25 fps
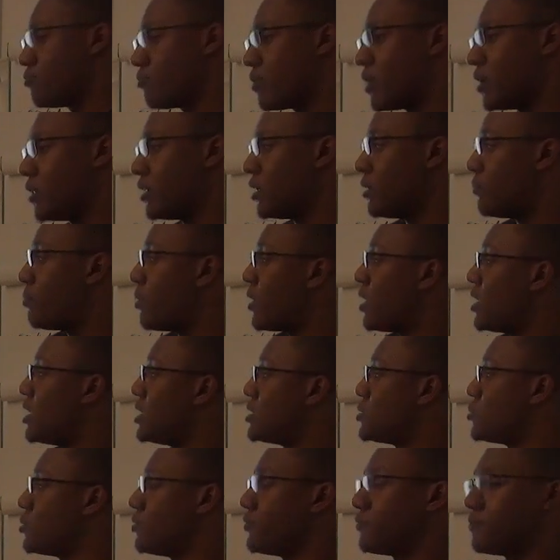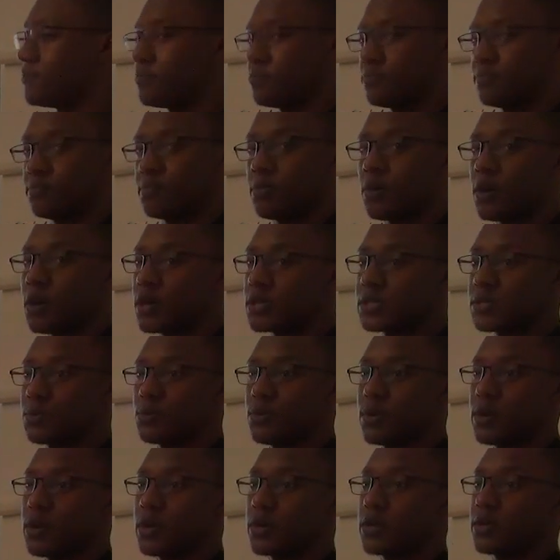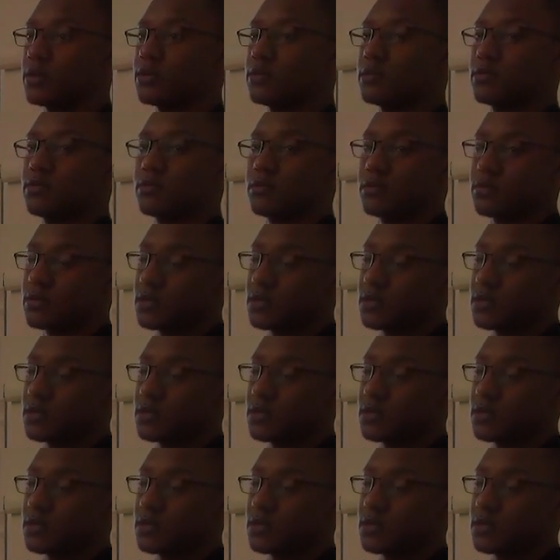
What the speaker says: branded page with past work and